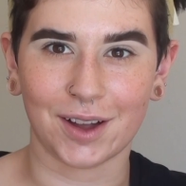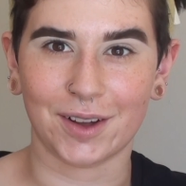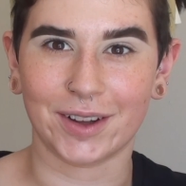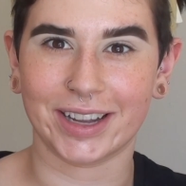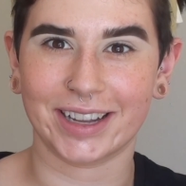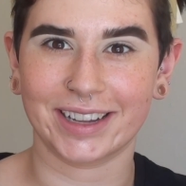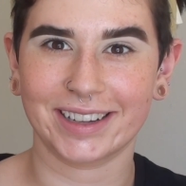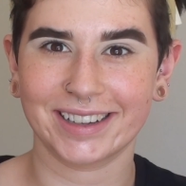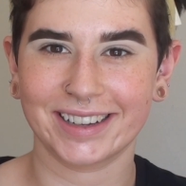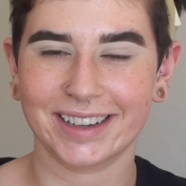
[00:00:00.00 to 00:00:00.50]
it
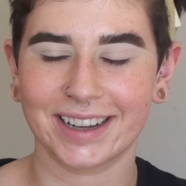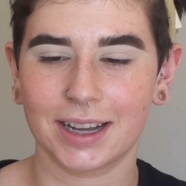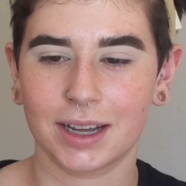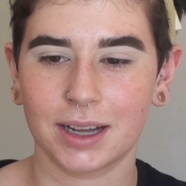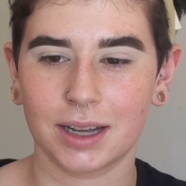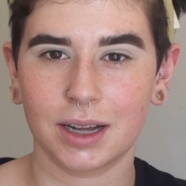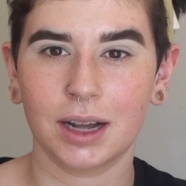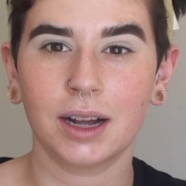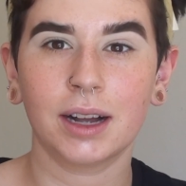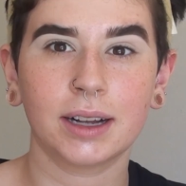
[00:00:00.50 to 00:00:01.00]
going?
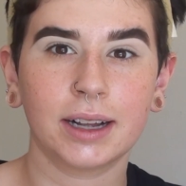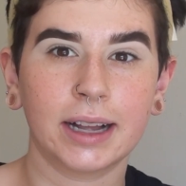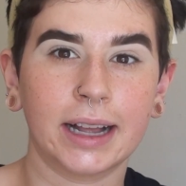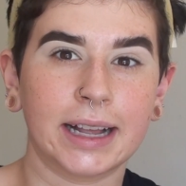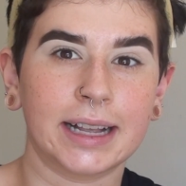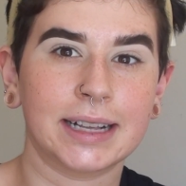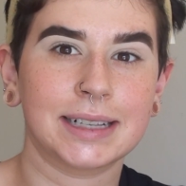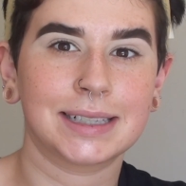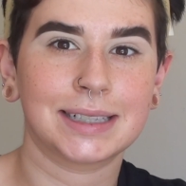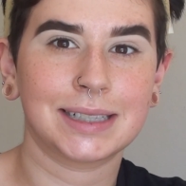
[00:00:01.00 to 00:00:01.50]

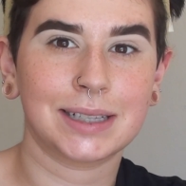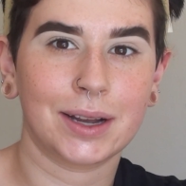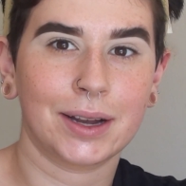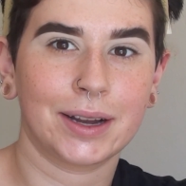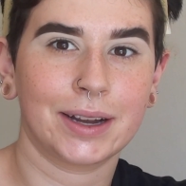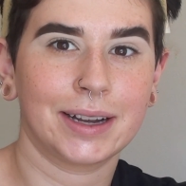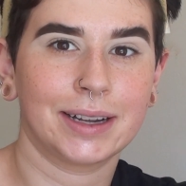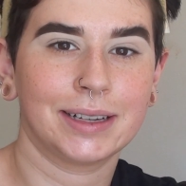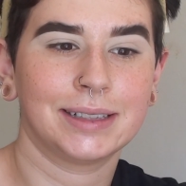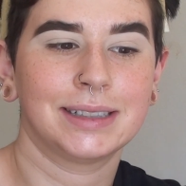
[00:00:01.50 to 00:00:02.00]
Okay, so
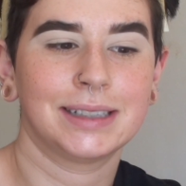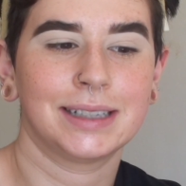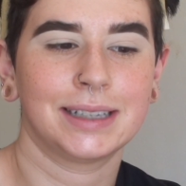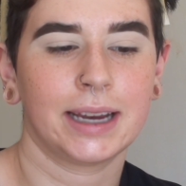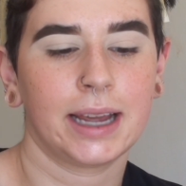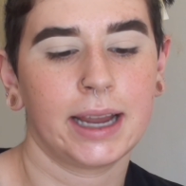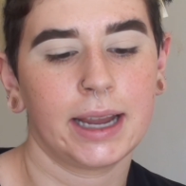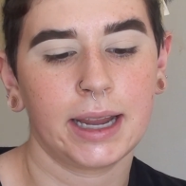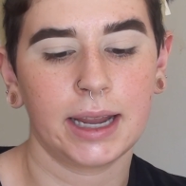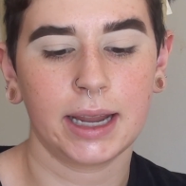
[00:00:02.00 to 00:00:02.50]

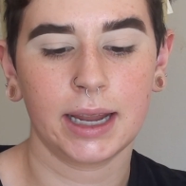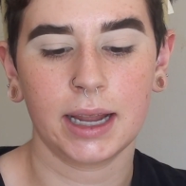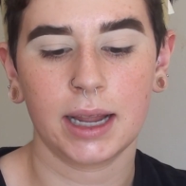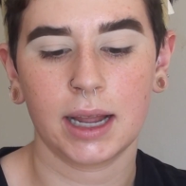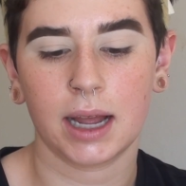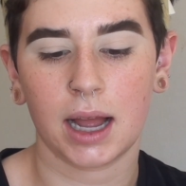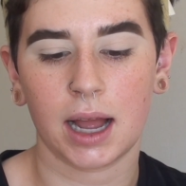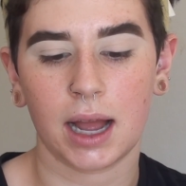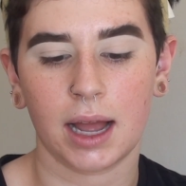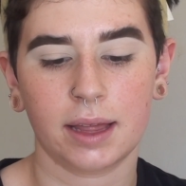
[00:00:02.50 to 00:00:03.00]

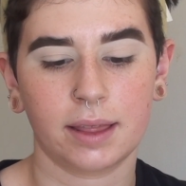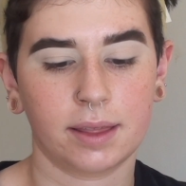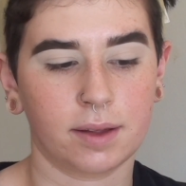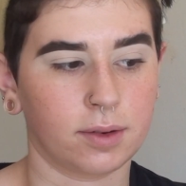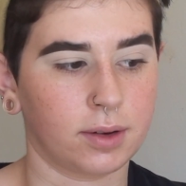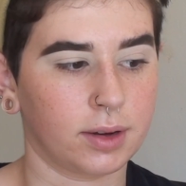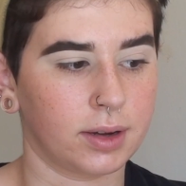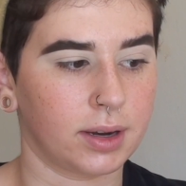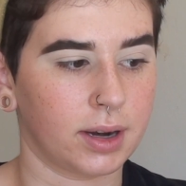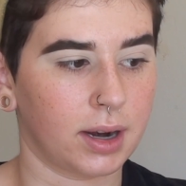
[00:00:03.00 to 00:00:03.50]
today I
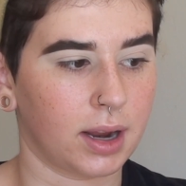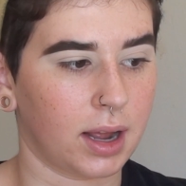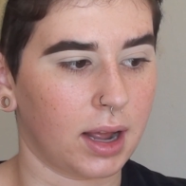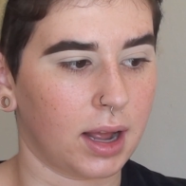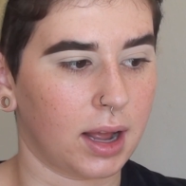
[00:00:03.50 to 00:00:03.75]
thought